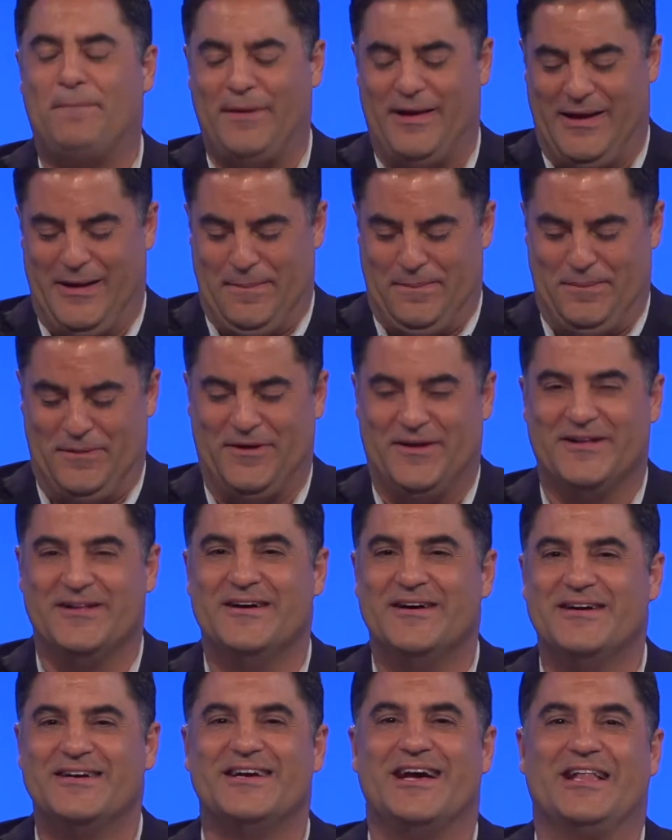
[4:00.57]

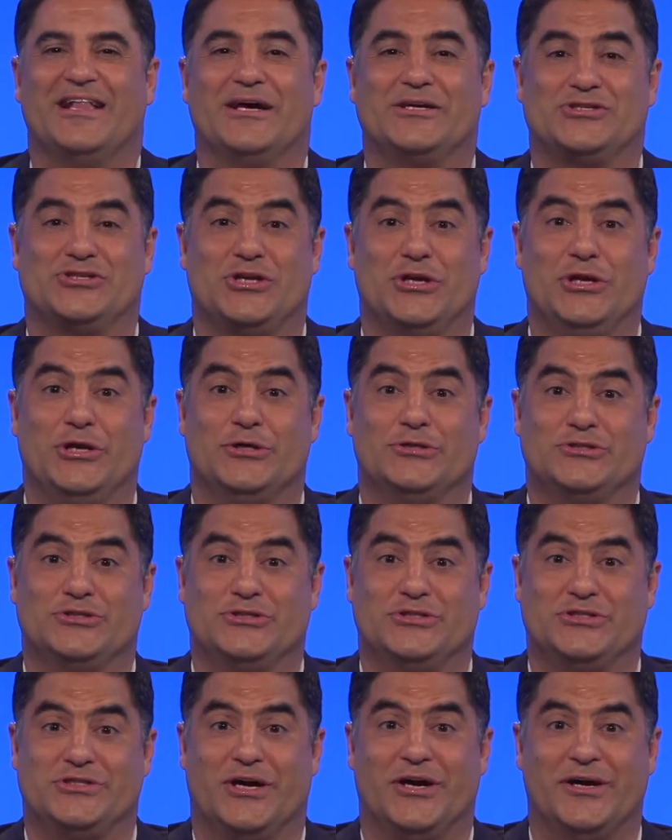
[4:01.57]
People, election year
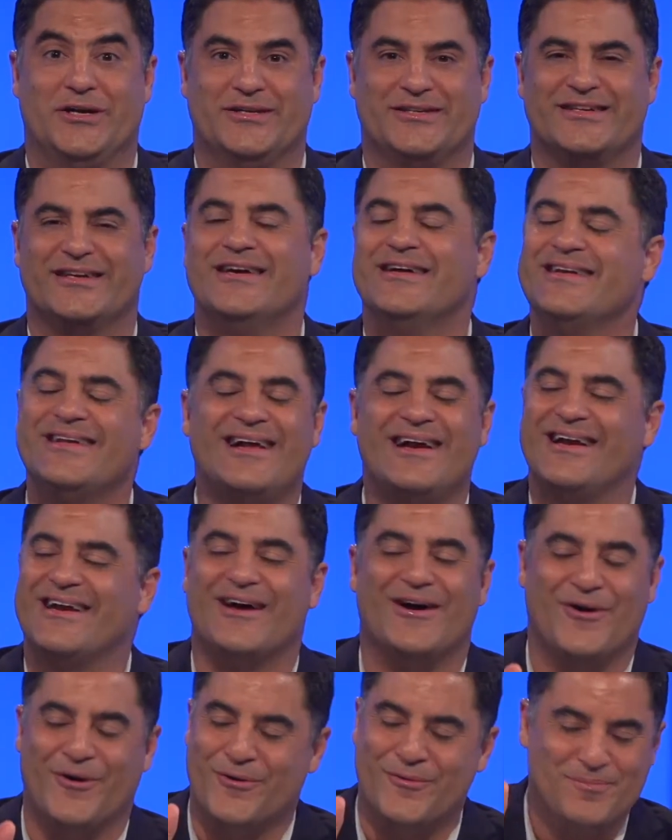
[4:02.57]
stunt.
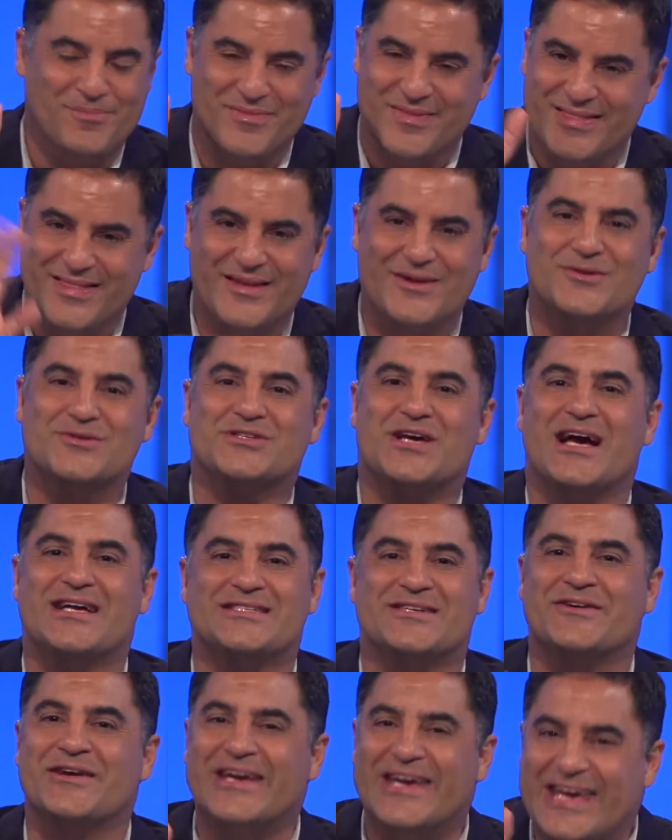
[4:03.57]
No, those
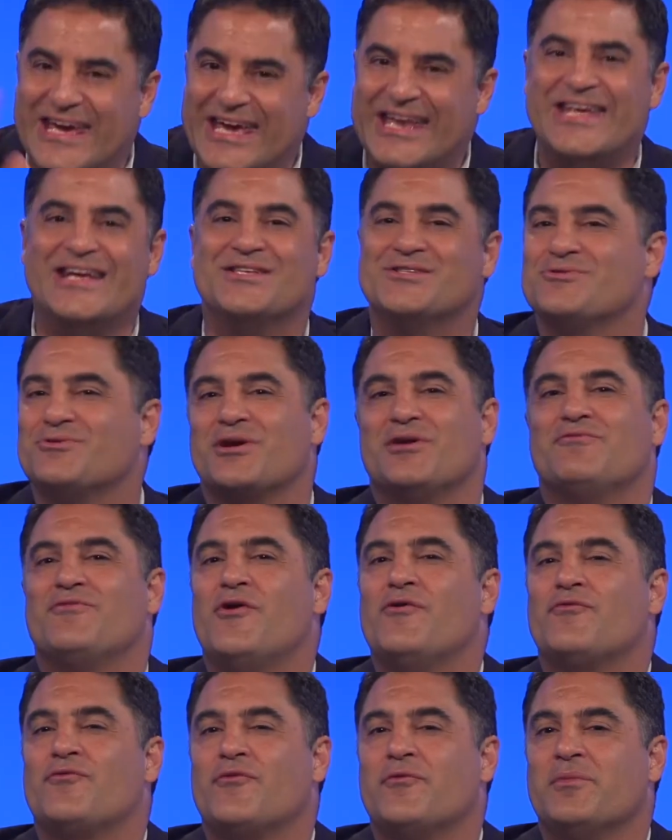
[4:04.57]
guys are idiots who are gonna
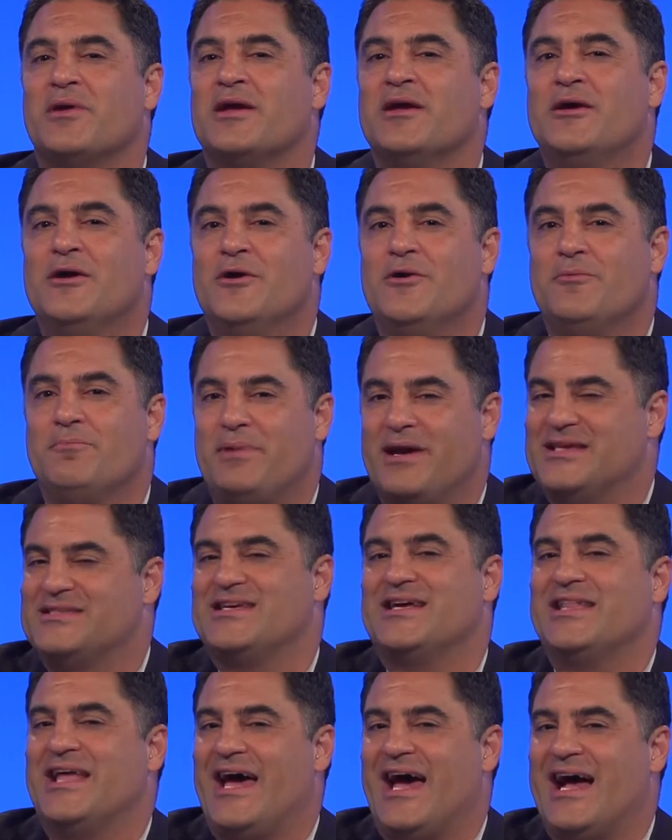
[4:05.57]
vote for me
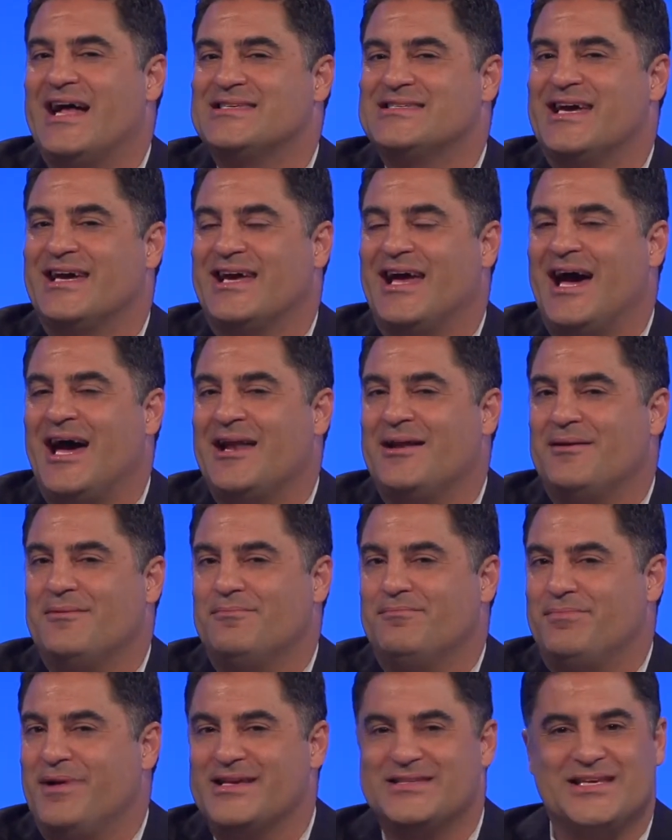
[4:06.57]
based on the ads I
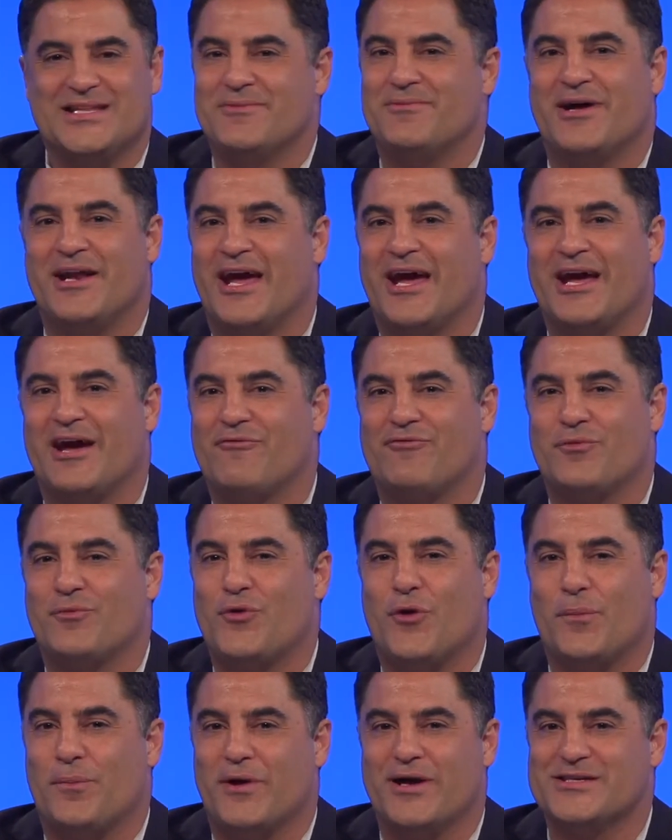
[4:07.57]
got, based on the money I got from
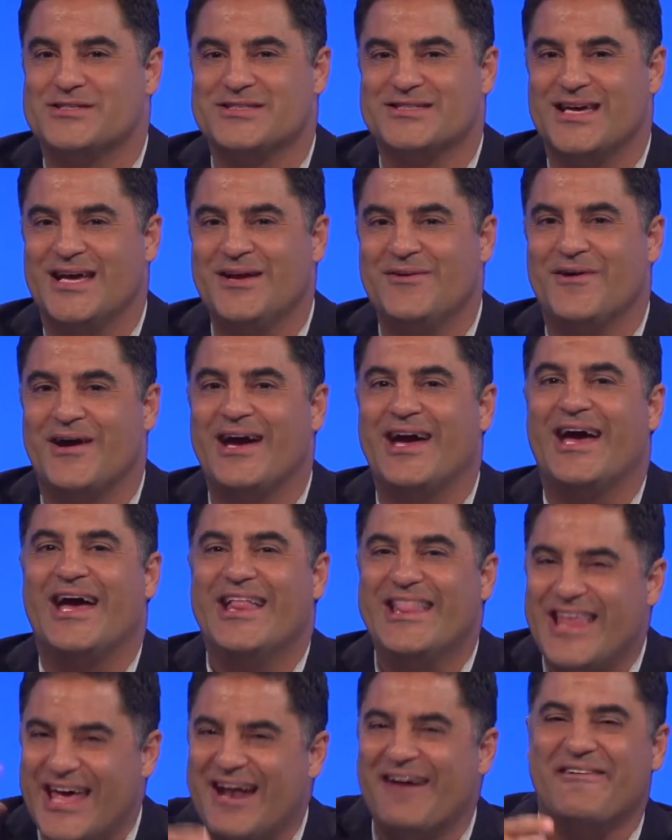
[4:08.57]
corporations anyway,
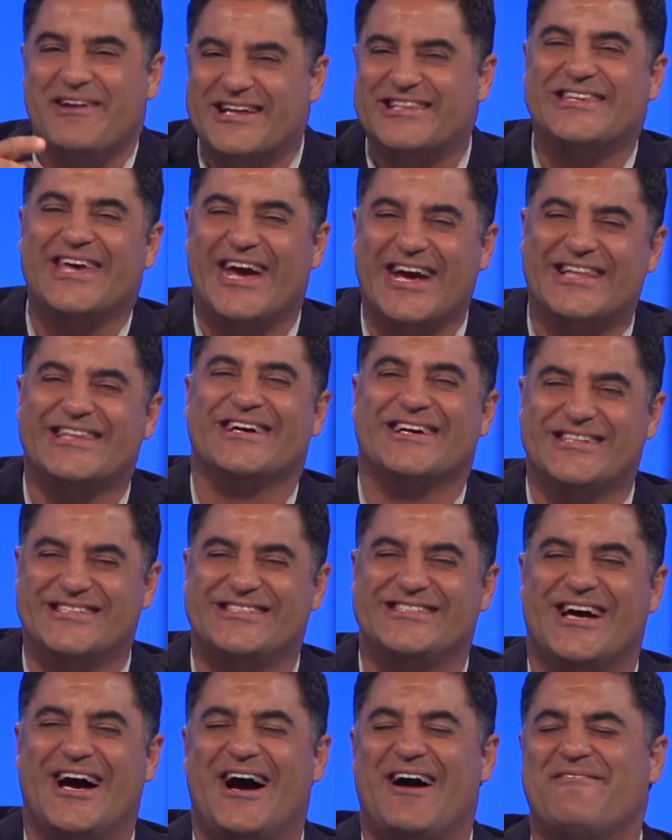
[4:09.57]
and then I'm gonna take their
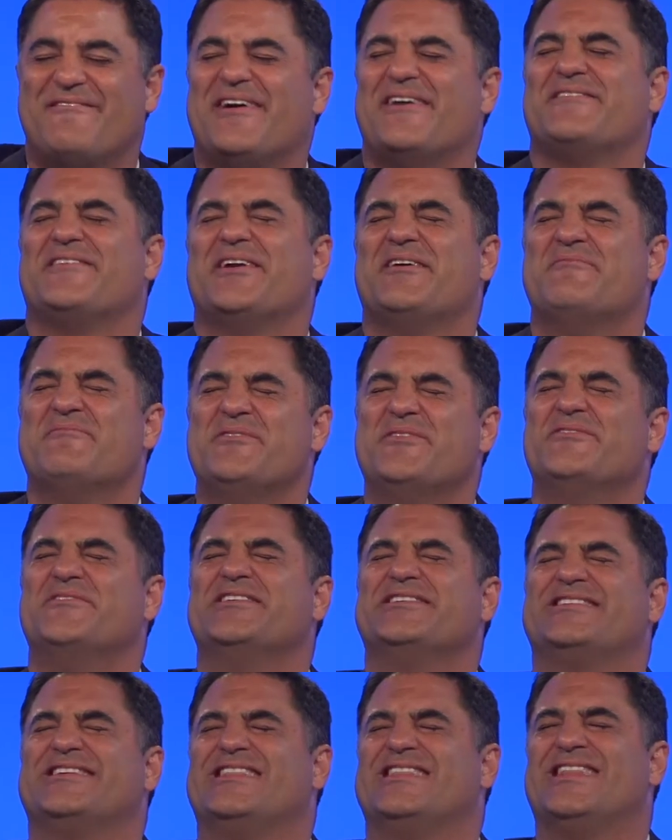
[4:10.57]
job, I'm gonna move
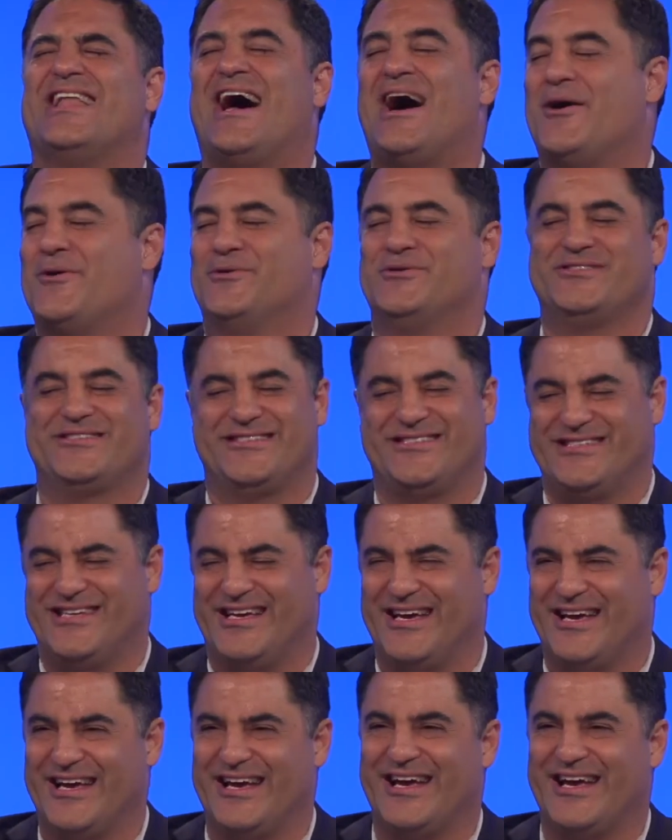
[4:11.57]
it to Laos.